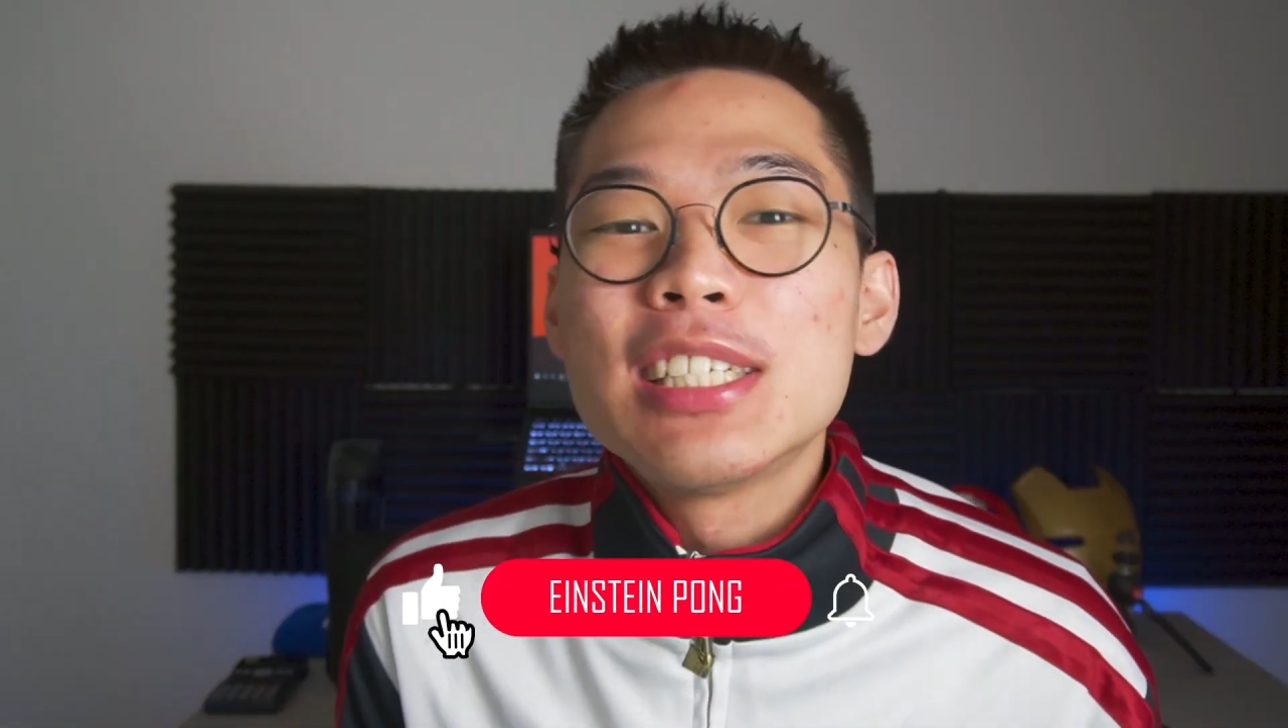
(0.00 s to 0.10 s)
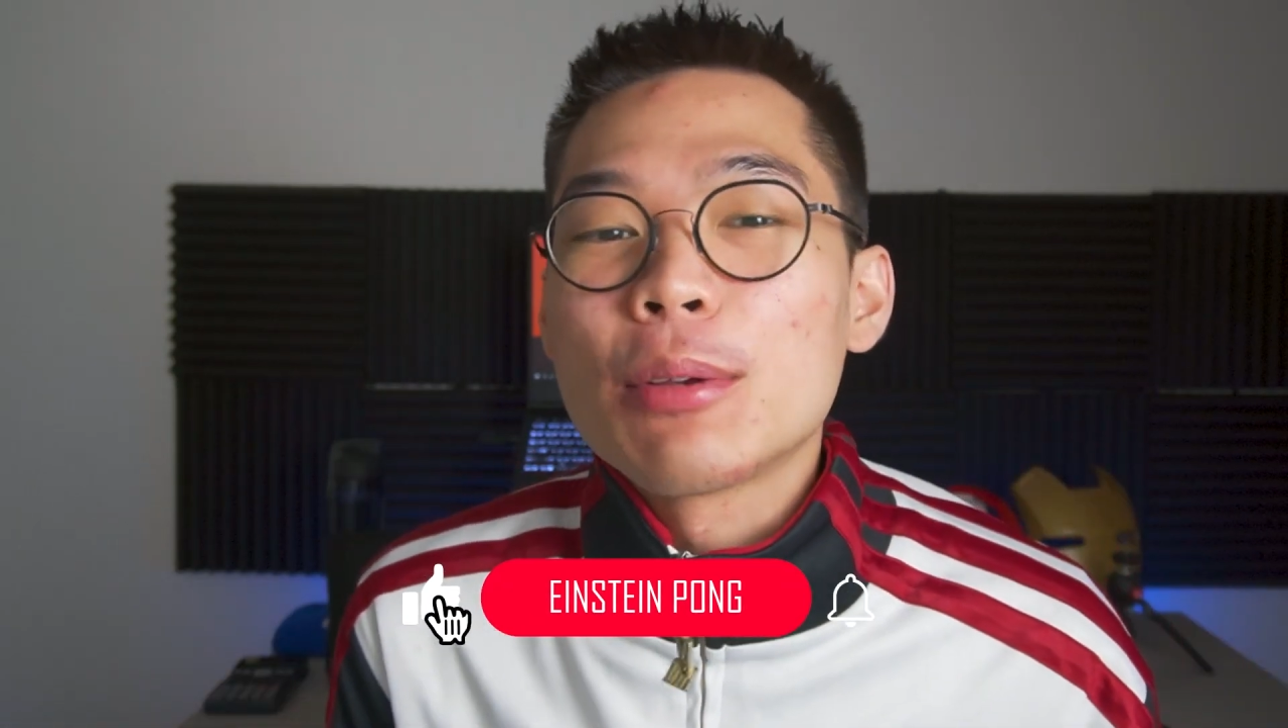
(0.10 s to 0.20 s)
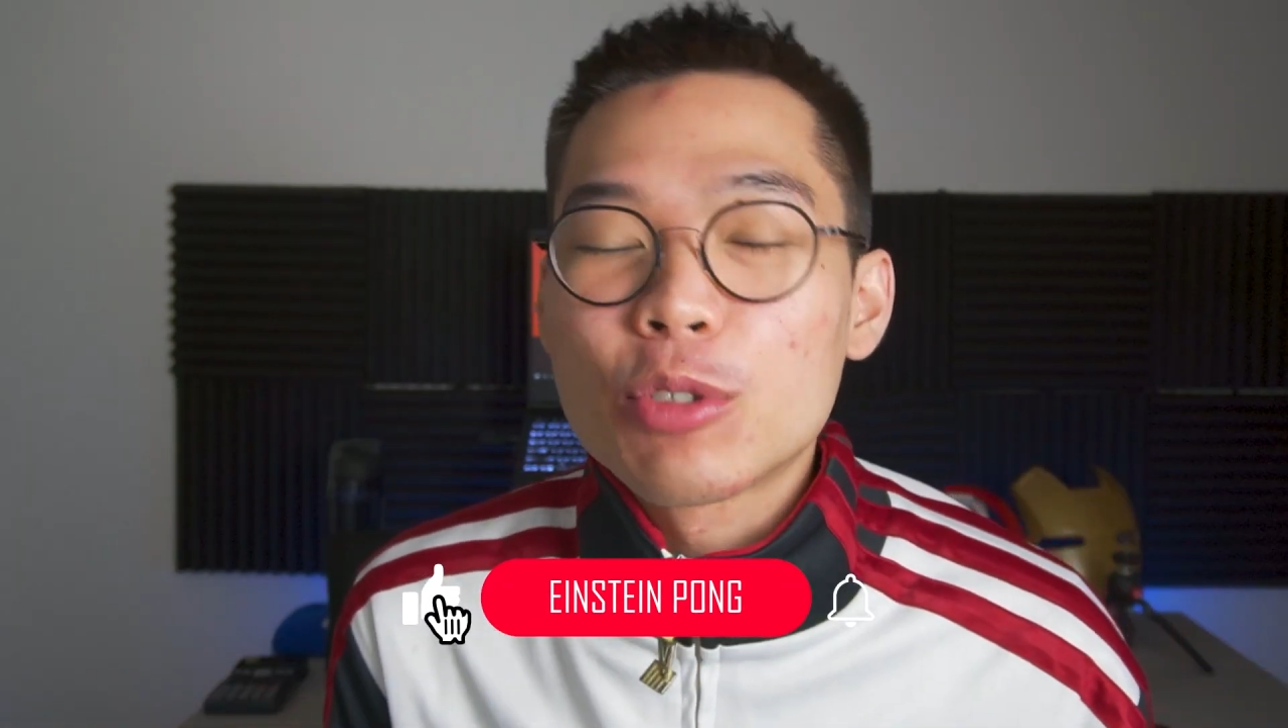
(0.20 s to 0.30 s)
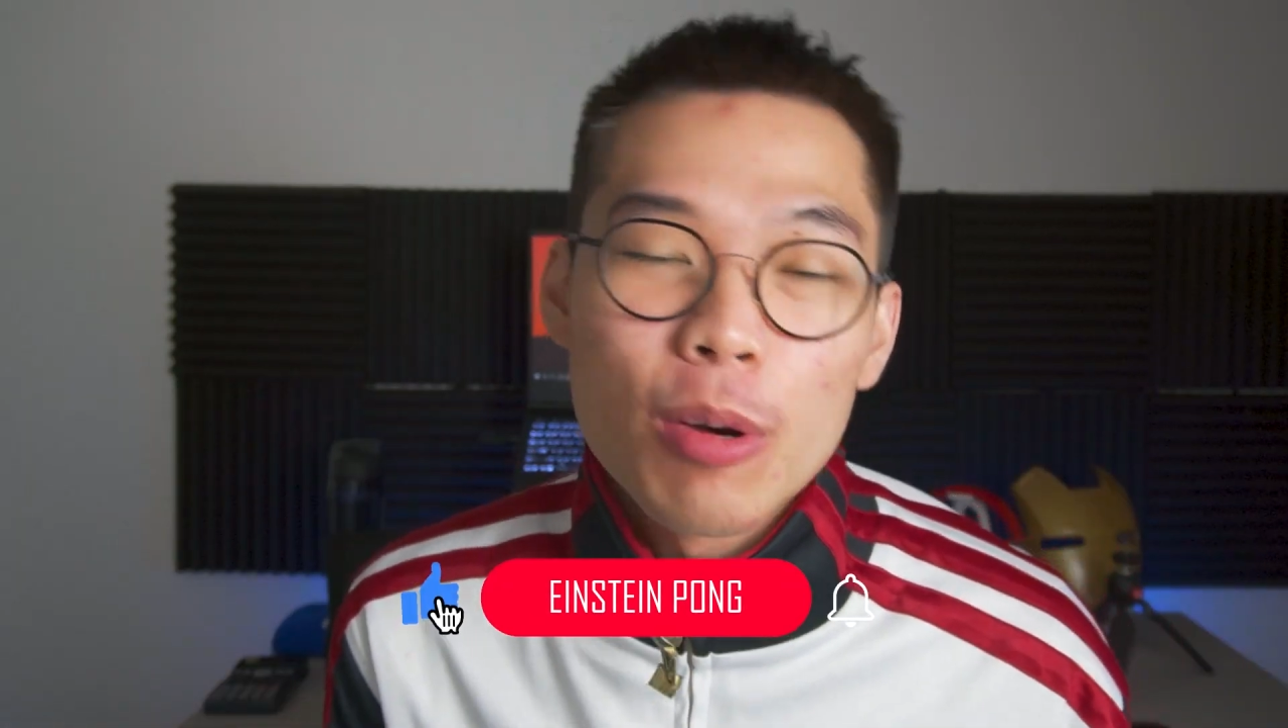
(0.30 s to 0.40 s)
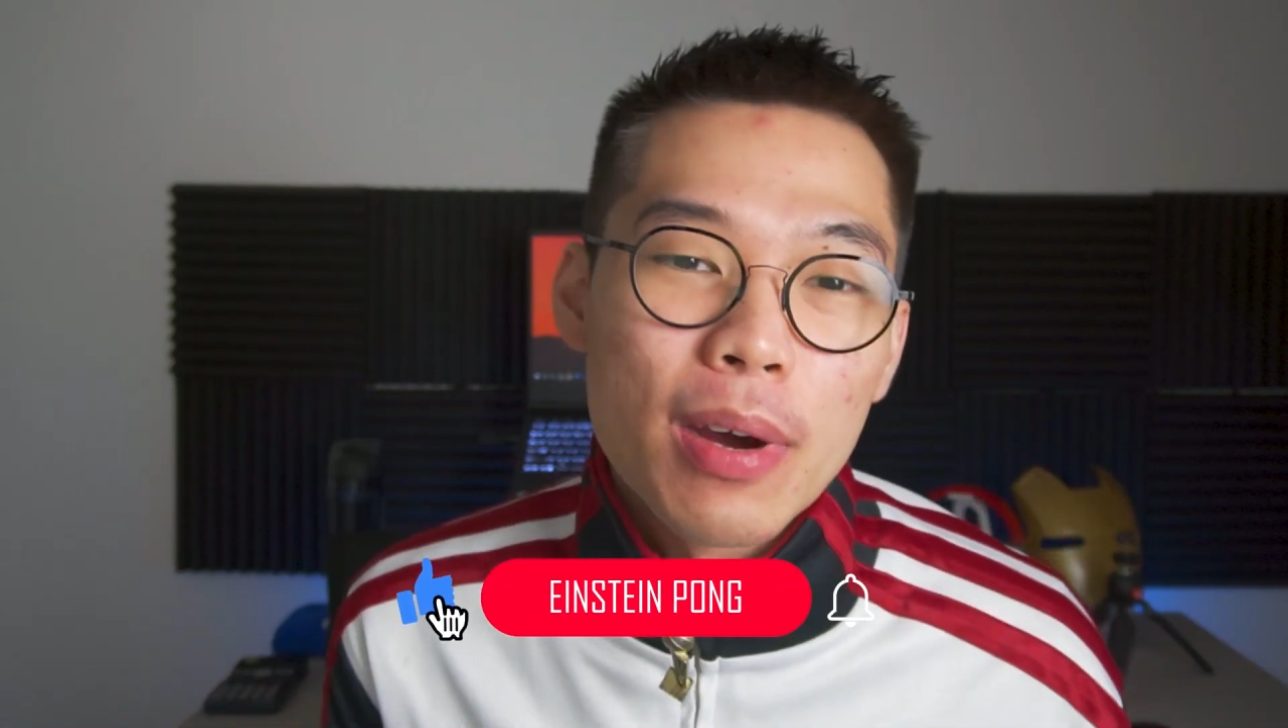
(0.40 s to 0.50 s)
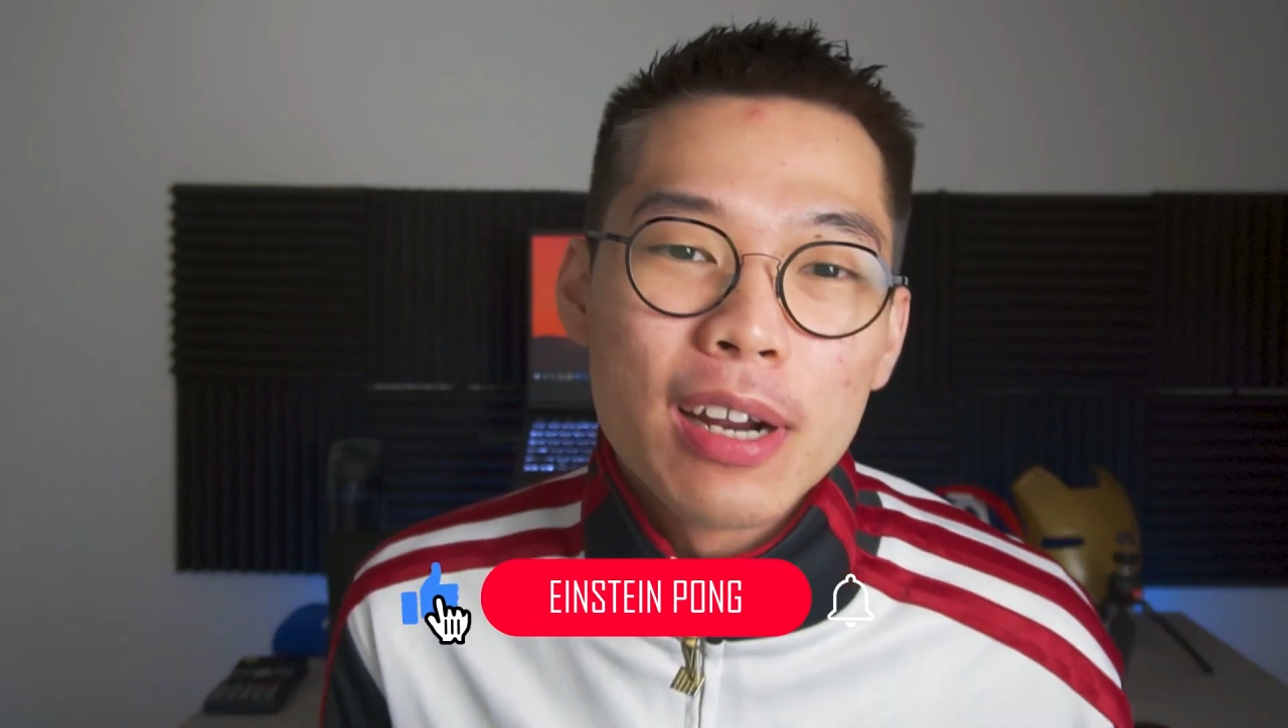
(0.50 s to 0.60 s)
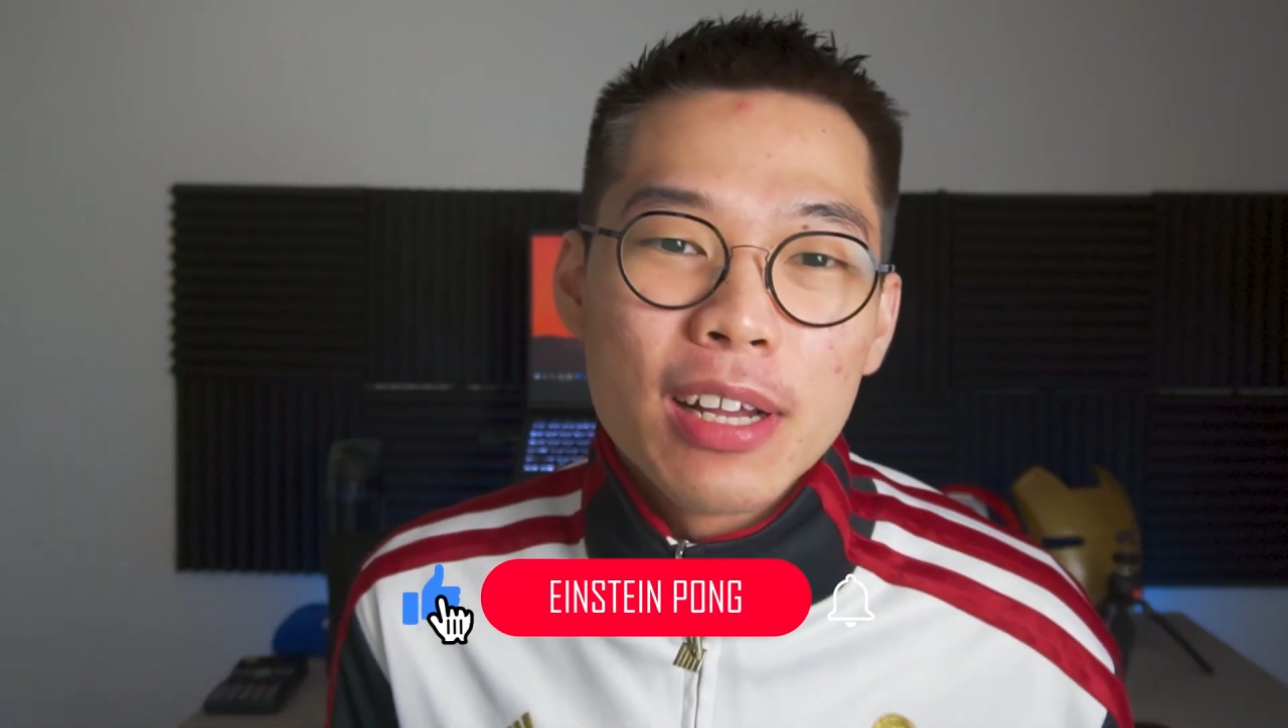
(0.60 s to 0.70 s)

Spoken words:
subscribe button